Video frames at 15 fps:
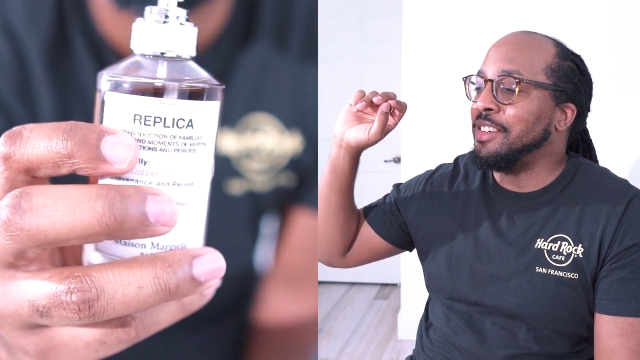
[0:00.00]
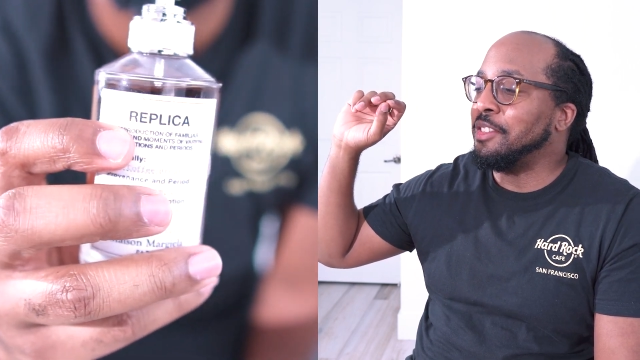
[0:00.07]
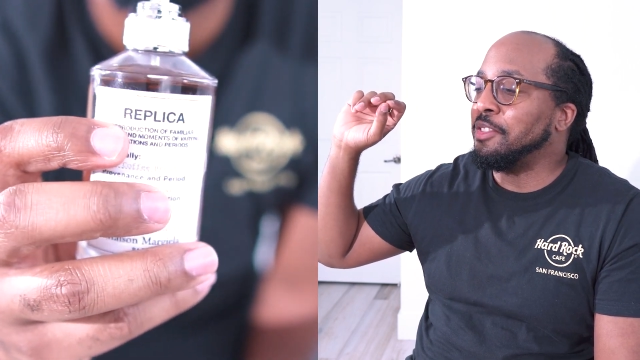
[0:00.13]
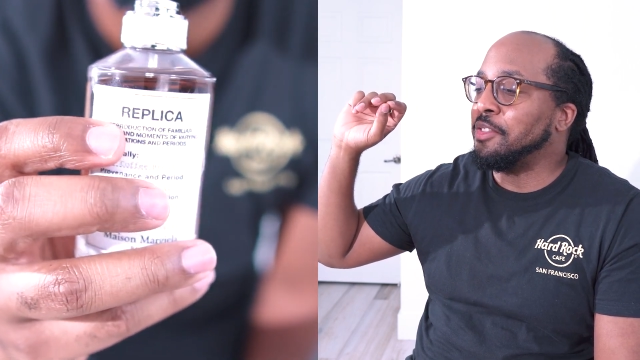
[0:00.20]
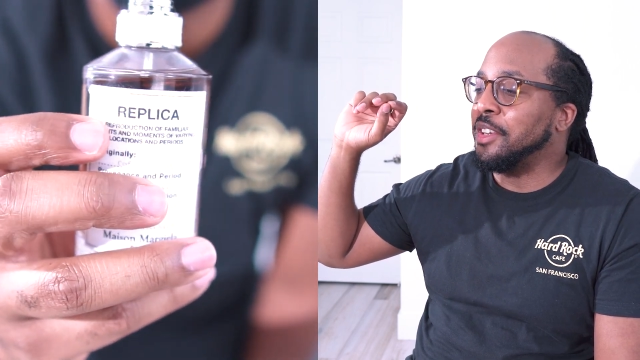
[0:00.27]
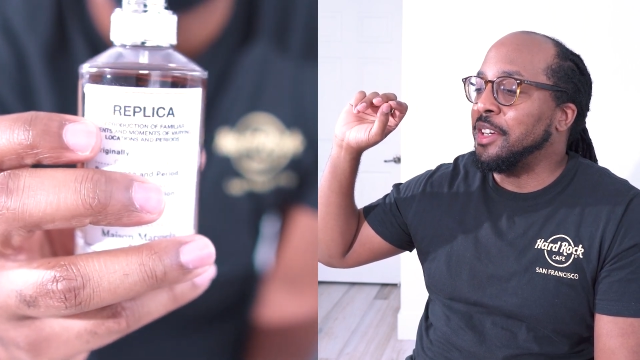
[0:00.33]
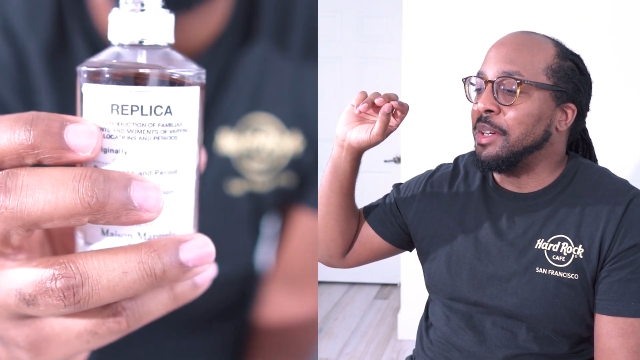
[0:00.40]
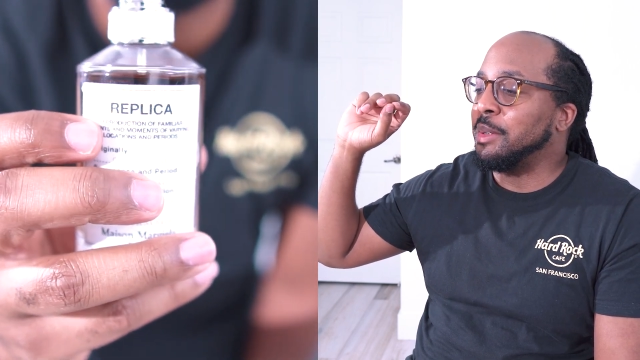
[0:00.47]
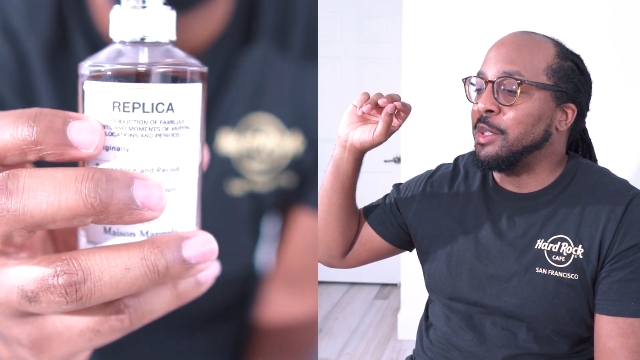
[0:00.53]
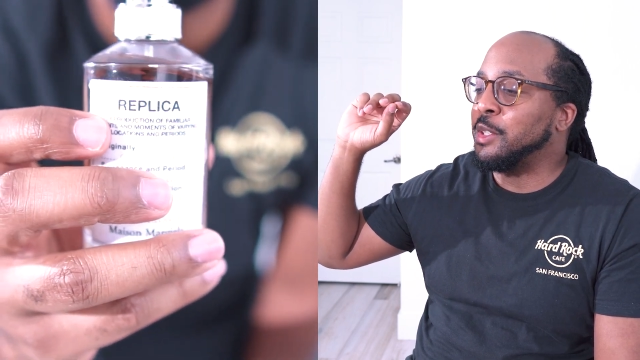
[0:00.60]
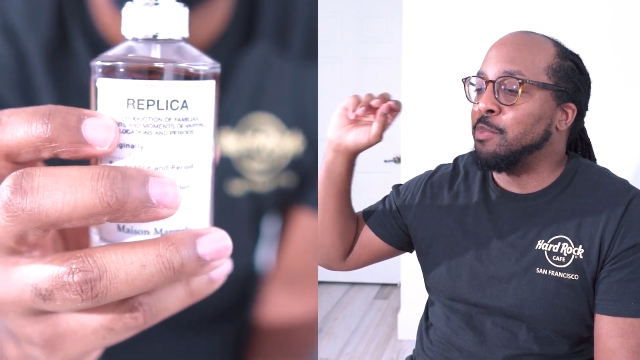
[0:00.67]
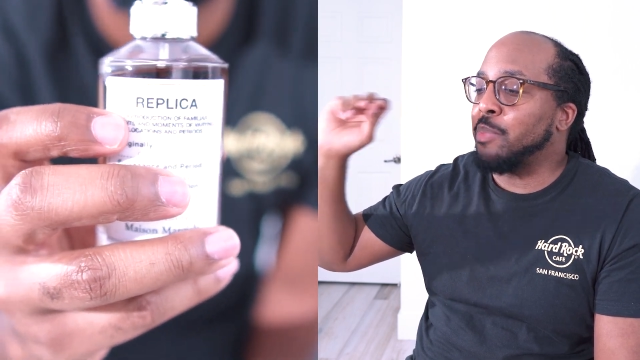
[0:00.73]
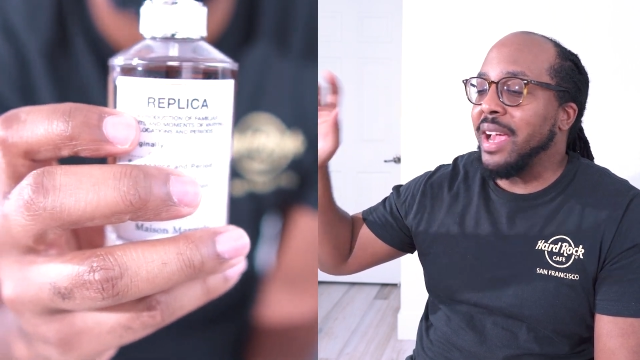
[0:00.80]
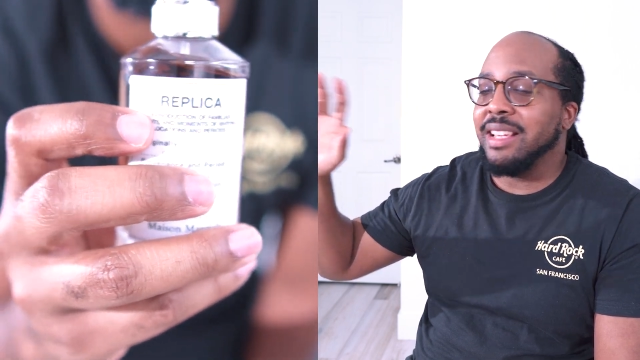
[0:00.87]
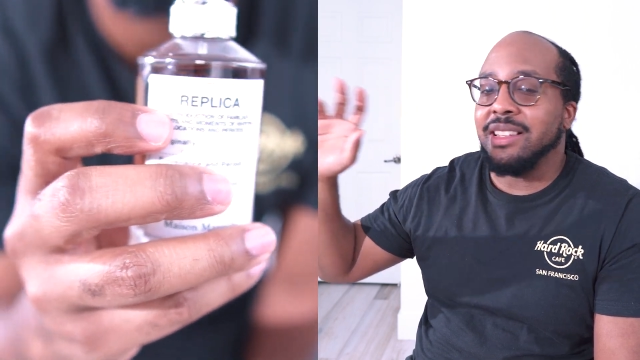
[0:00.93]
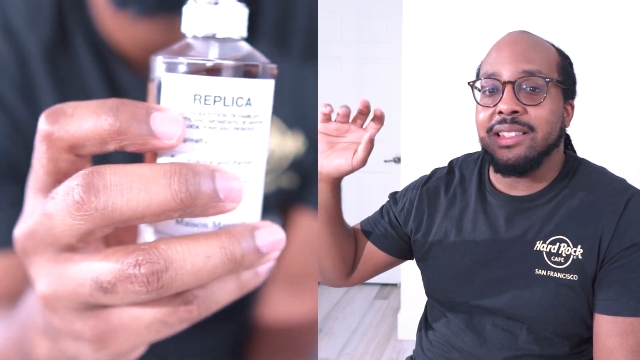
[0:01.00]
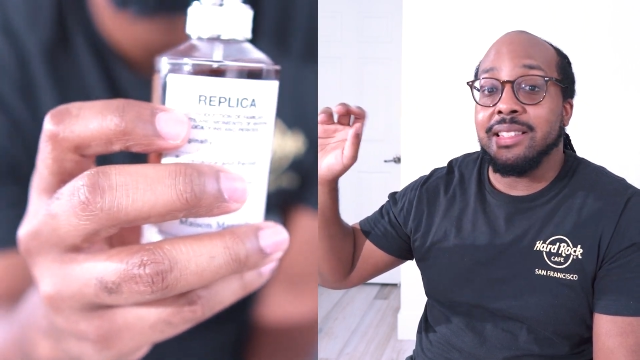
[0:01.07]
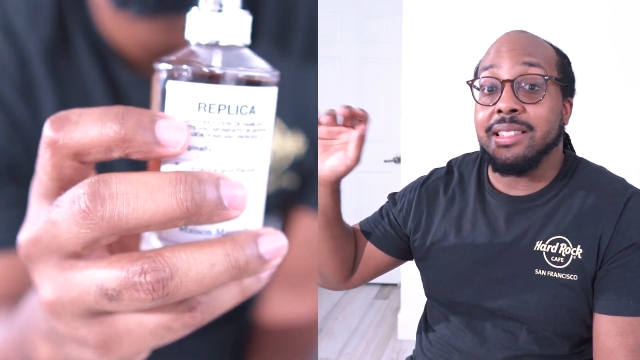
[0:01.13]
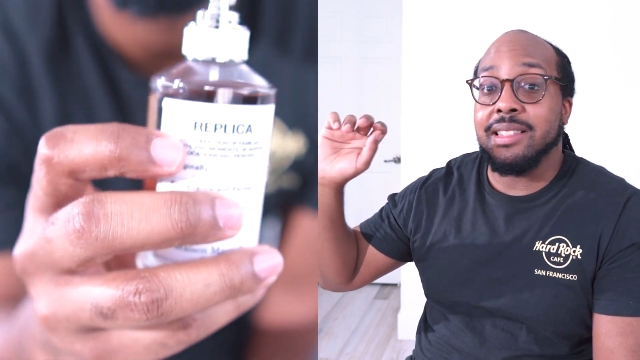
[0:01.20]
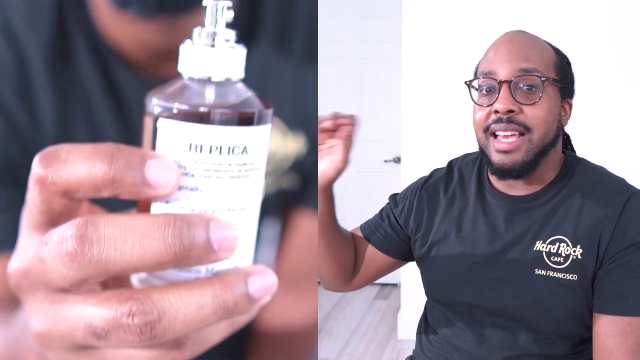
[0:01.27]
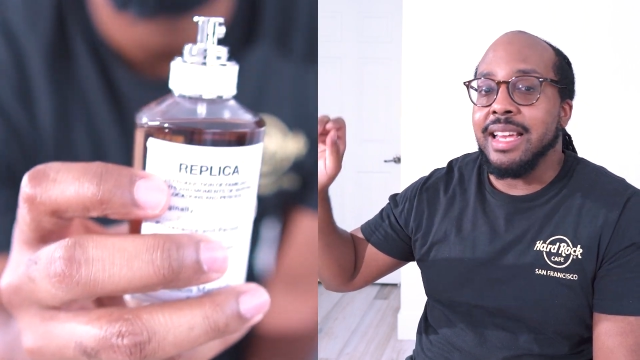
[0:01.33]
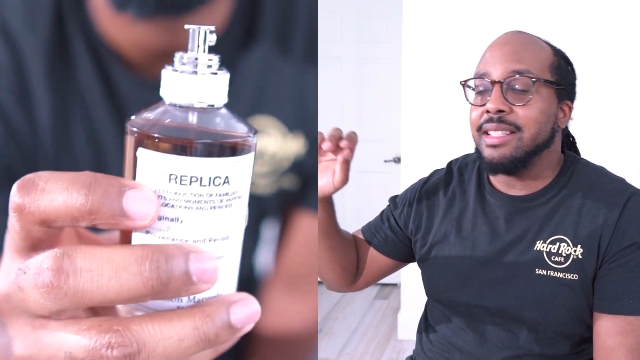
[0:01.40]
of
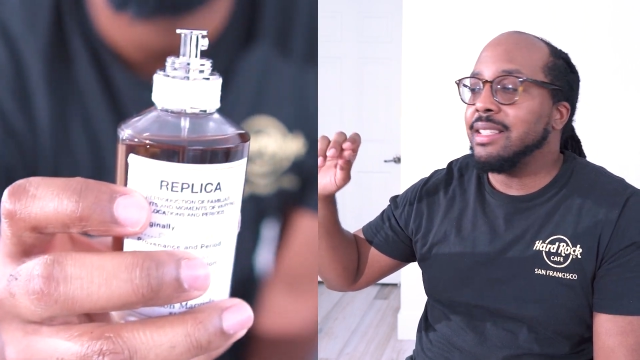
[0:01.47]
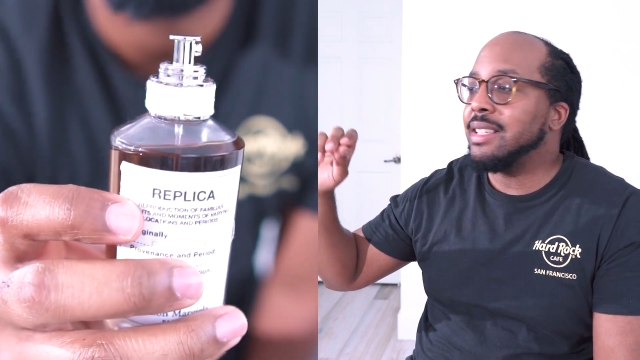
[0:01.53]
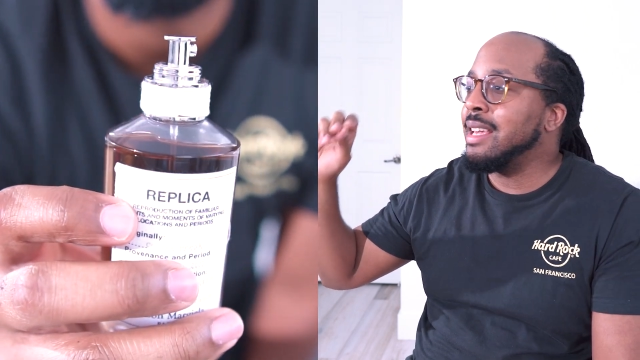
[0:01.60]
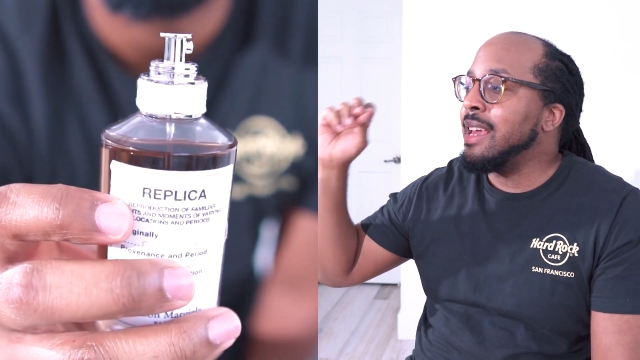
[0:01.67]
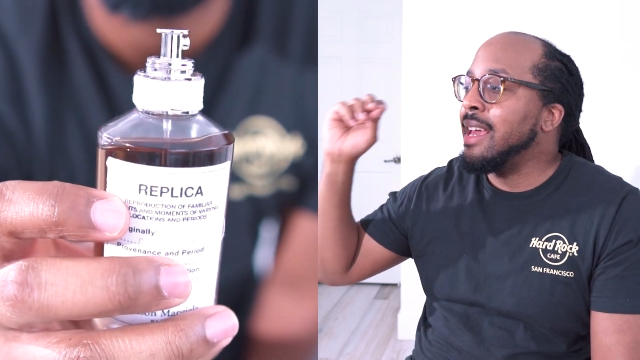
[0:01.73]
spiced scent,